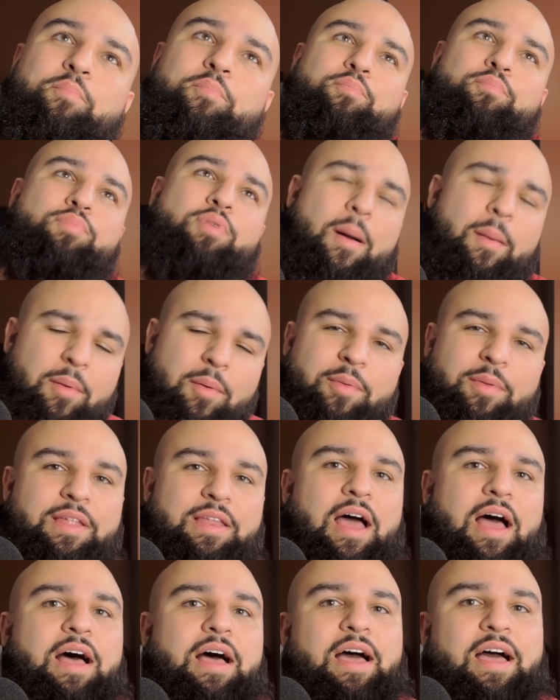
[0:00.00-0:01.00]
Probably
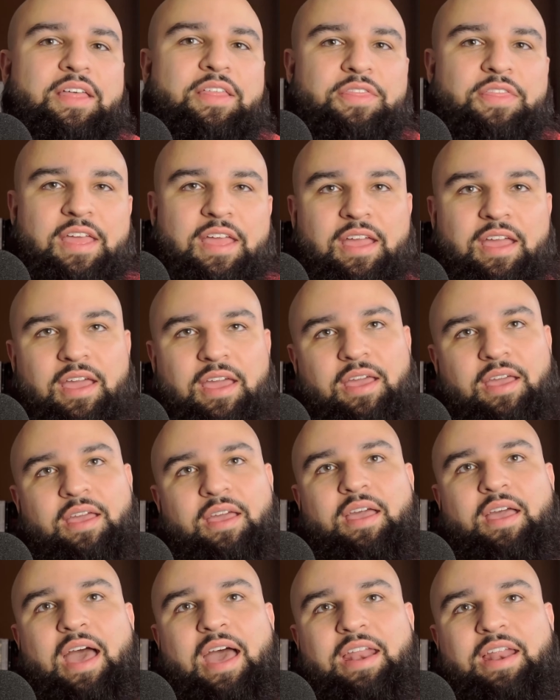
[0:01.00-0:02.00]
not. I think
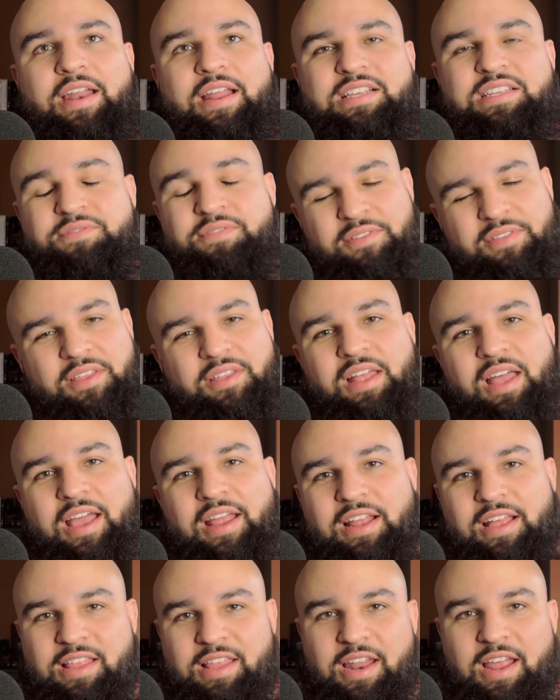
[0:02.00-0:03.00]
at a nice
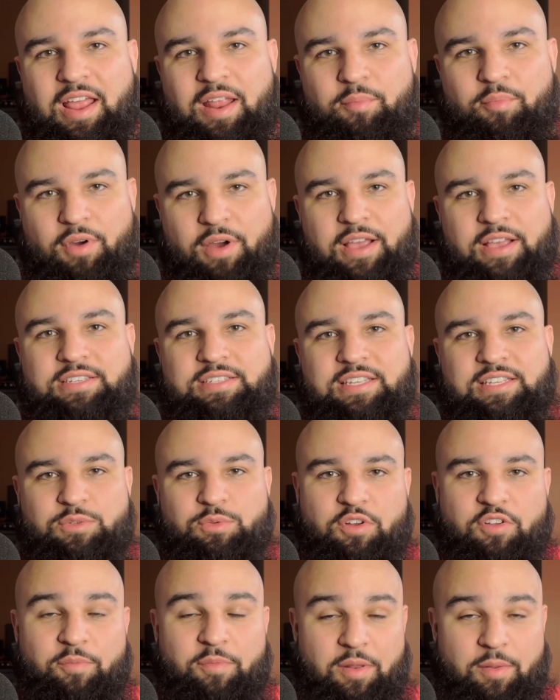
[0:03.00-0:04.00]
$59.99 price, this
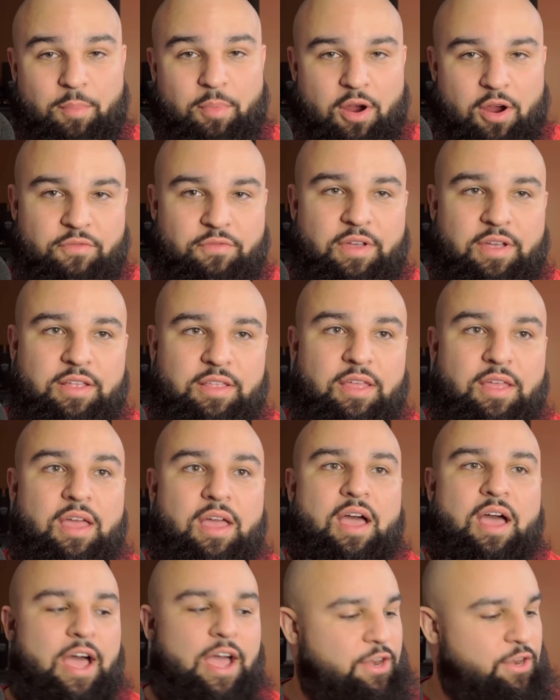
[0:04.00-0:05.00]
would have been perfect.
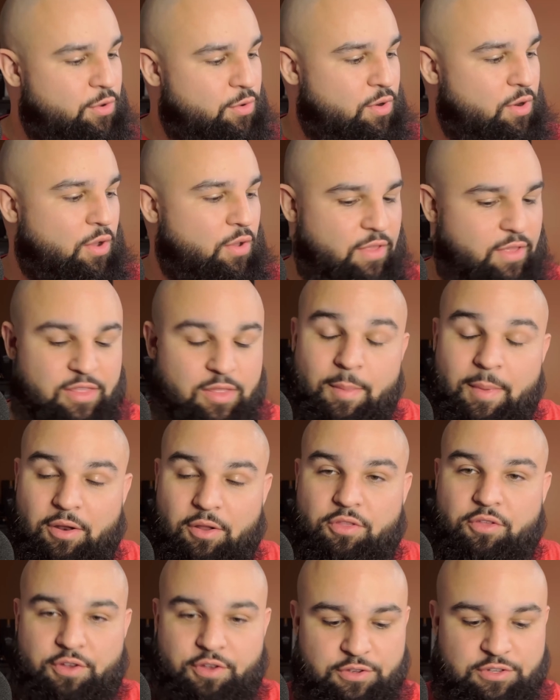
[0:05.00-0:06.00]
I do know that the metal
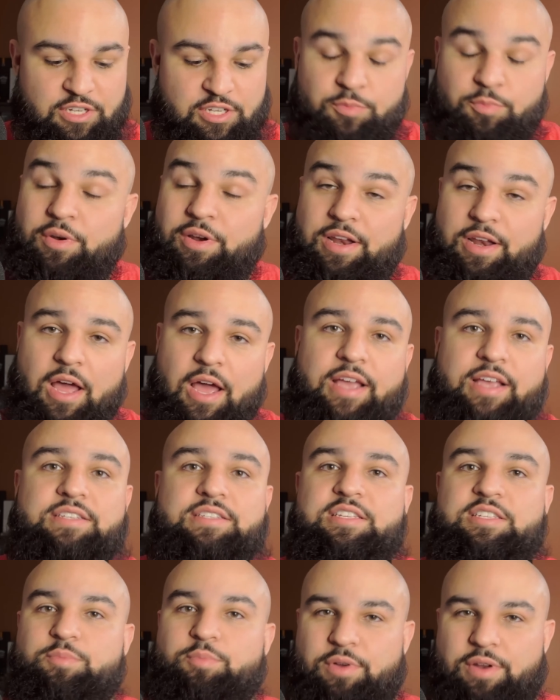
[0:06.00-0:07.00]
they're using is pretty nice.
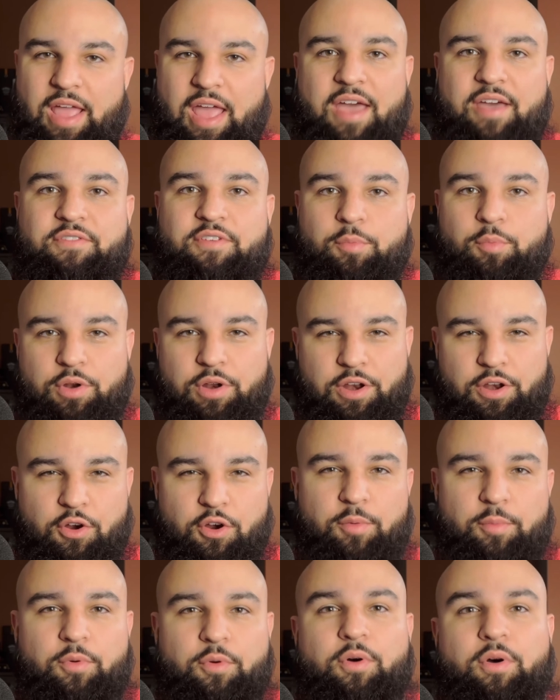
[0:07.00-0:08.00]
It's pretty heavy, pretty
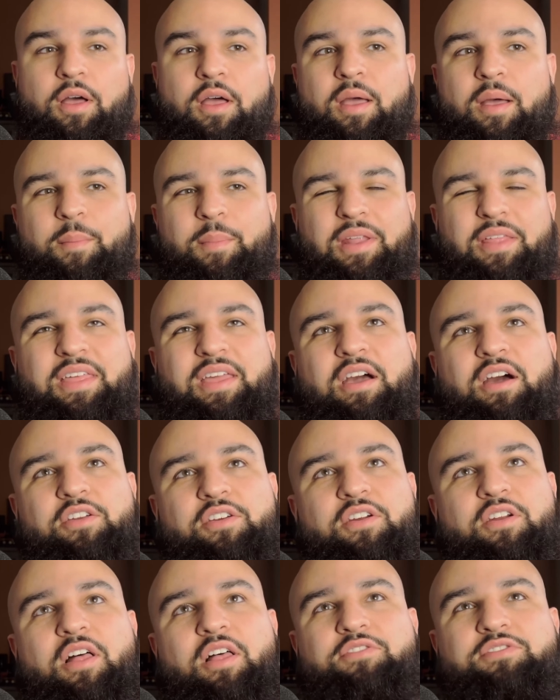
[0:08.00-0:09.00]
durable, but I think
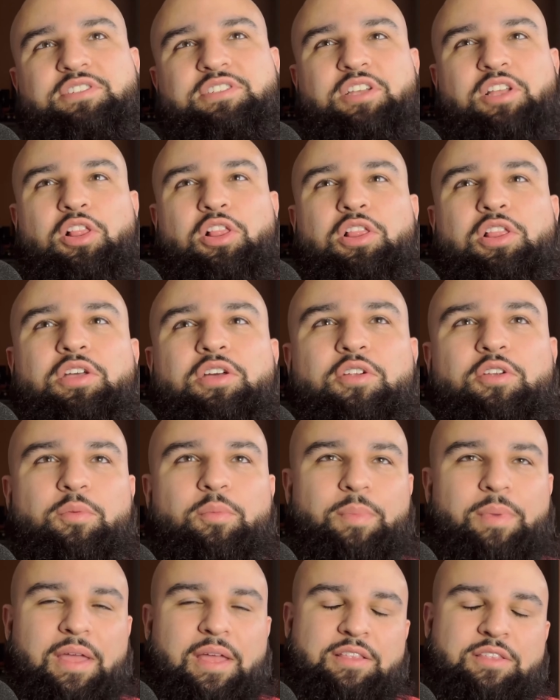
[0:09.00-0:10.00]
$100 is a little
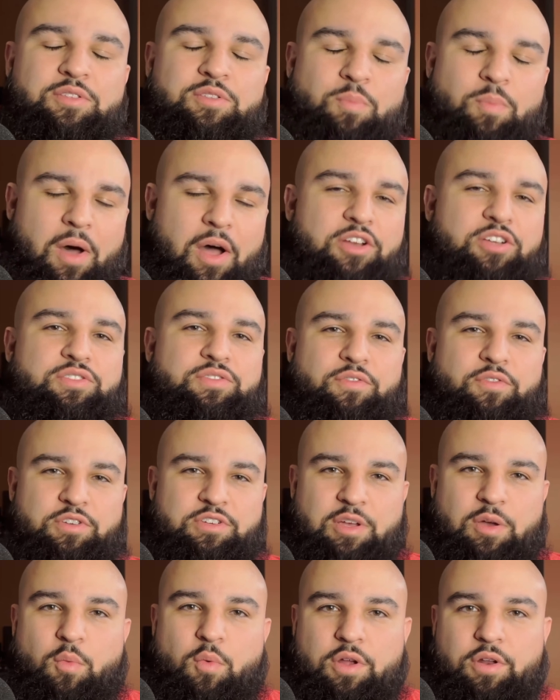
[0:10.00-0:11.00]
bit much for
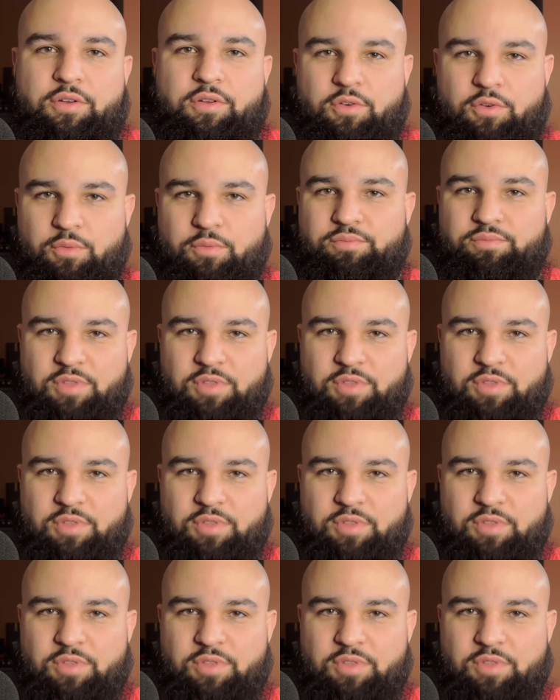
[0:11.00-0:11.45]
someone who,